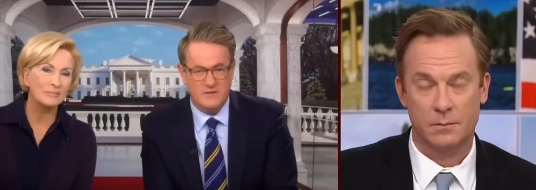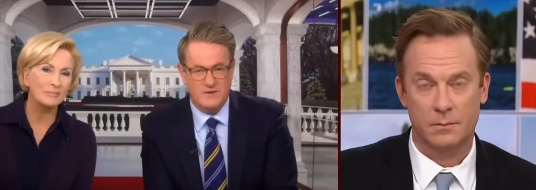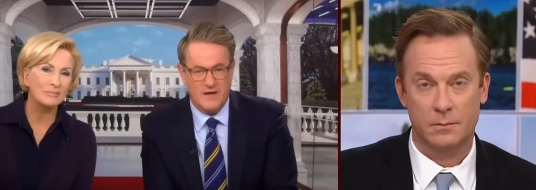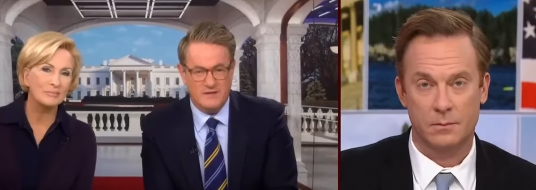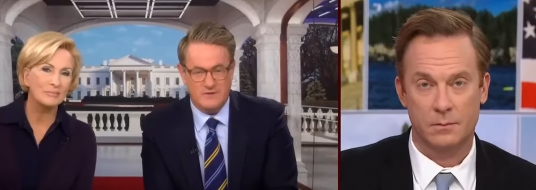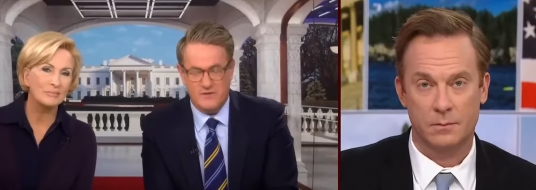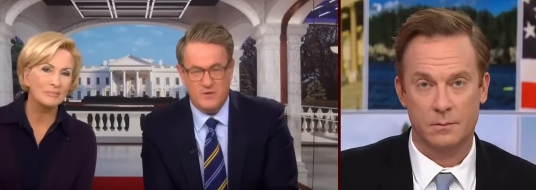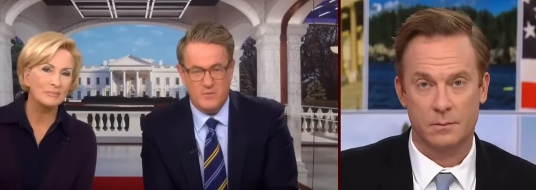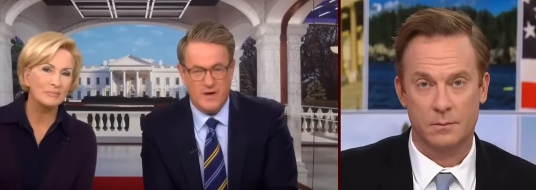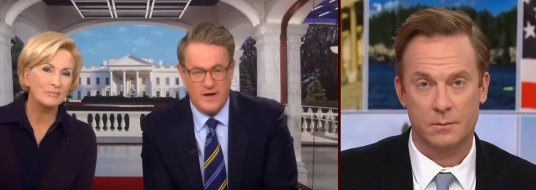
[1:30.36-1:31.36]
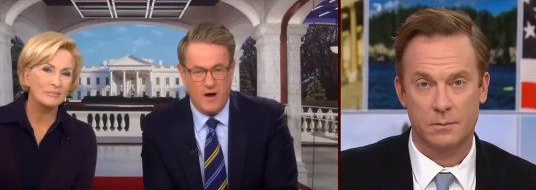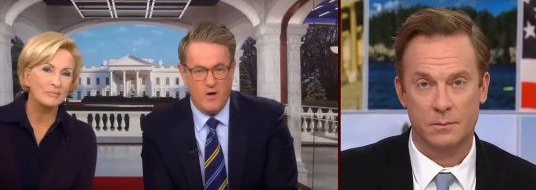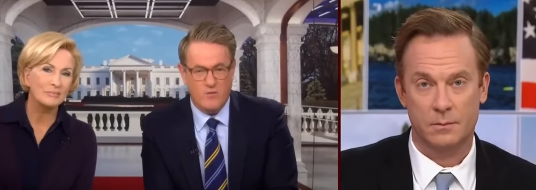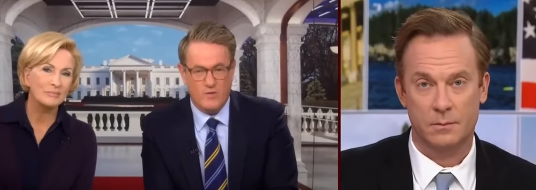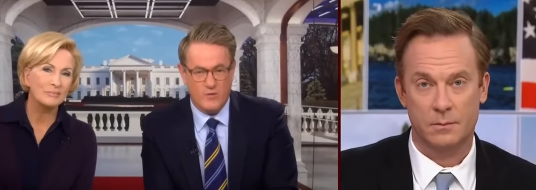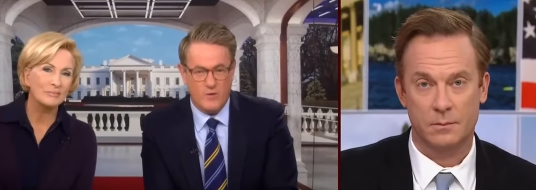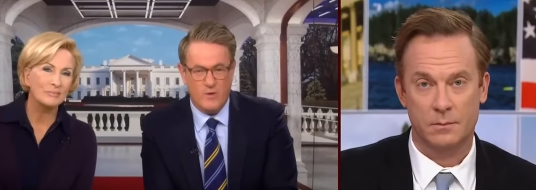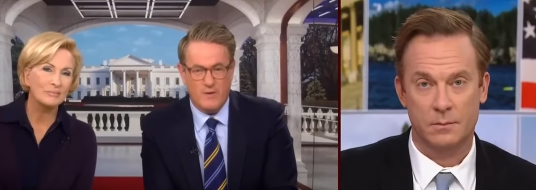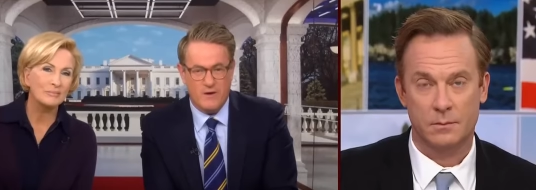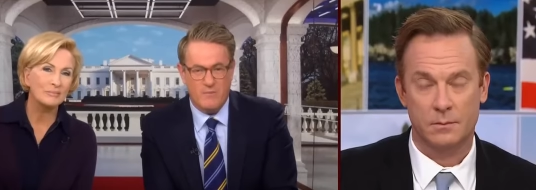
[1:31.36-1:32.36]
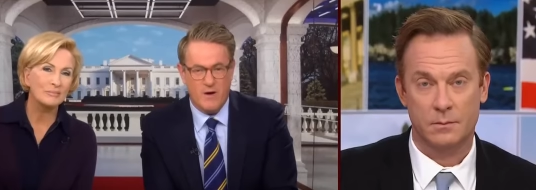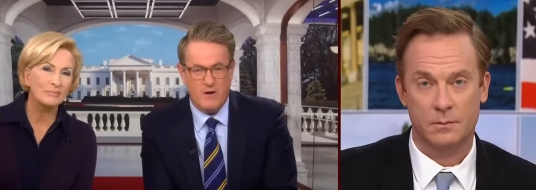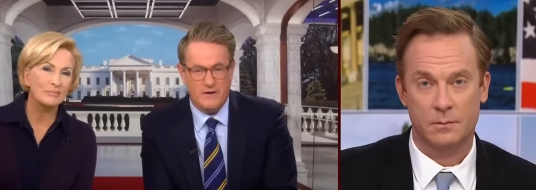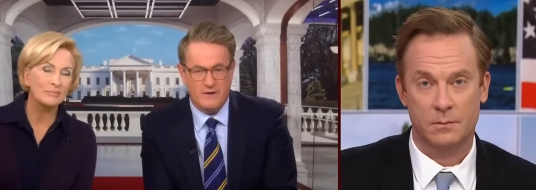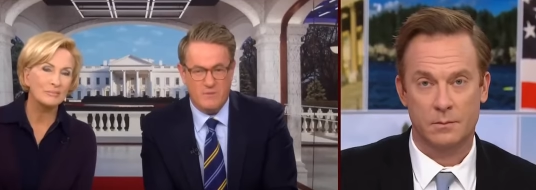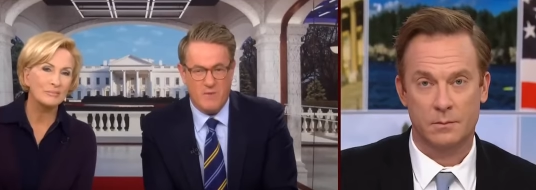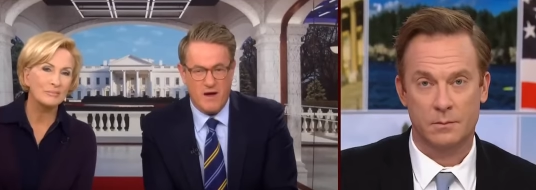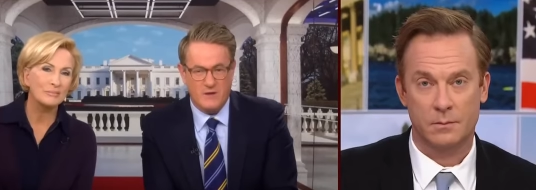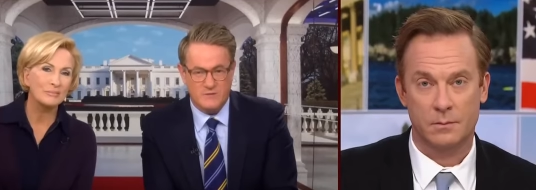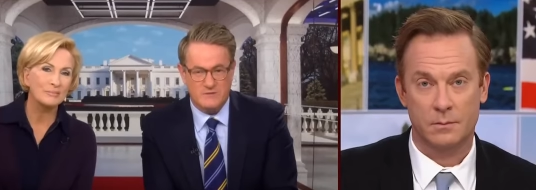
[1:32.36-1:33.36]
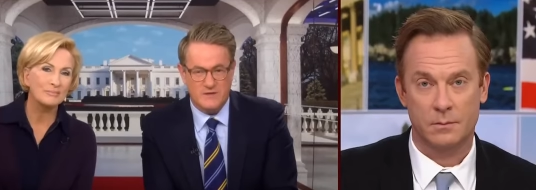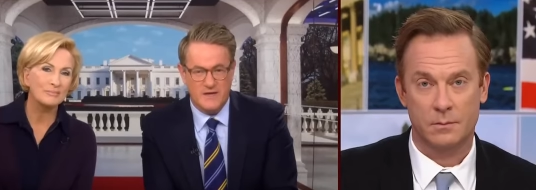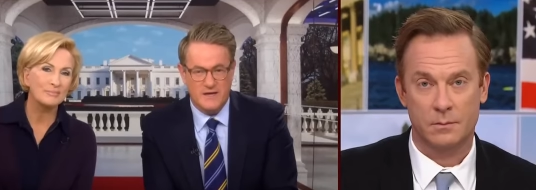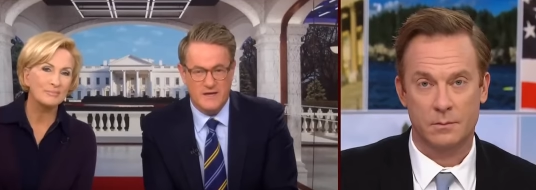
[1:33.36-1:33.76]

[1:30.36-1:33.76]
Speaker 1: election, thereby overthrowing American democracy.